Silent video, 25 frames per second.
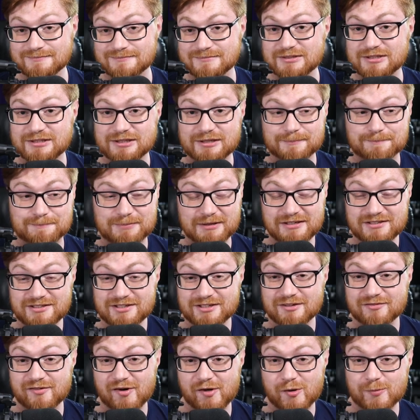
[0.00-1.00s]

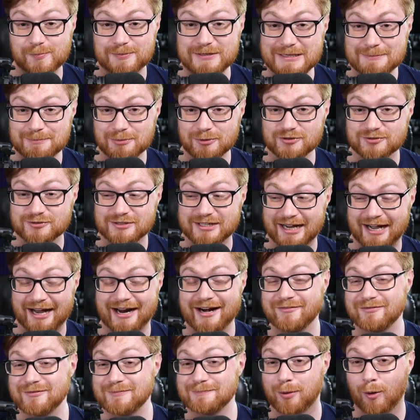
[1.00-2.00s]
opinion of other people's
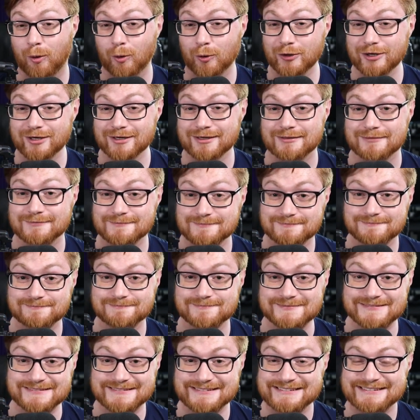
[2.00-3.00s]
kind of important.
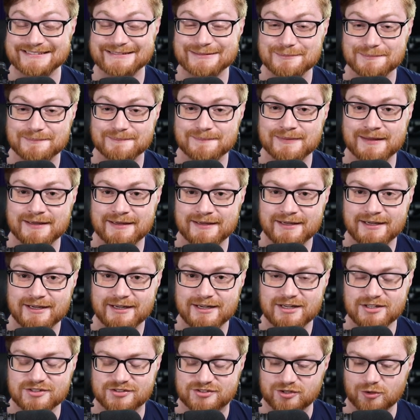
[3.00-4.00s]

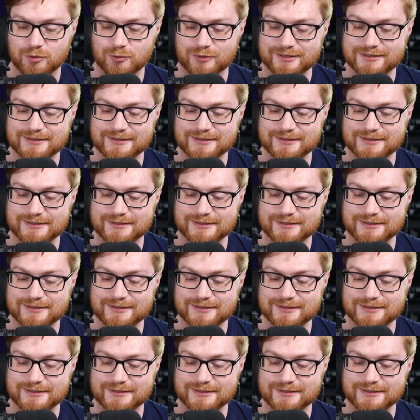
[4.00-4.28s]
So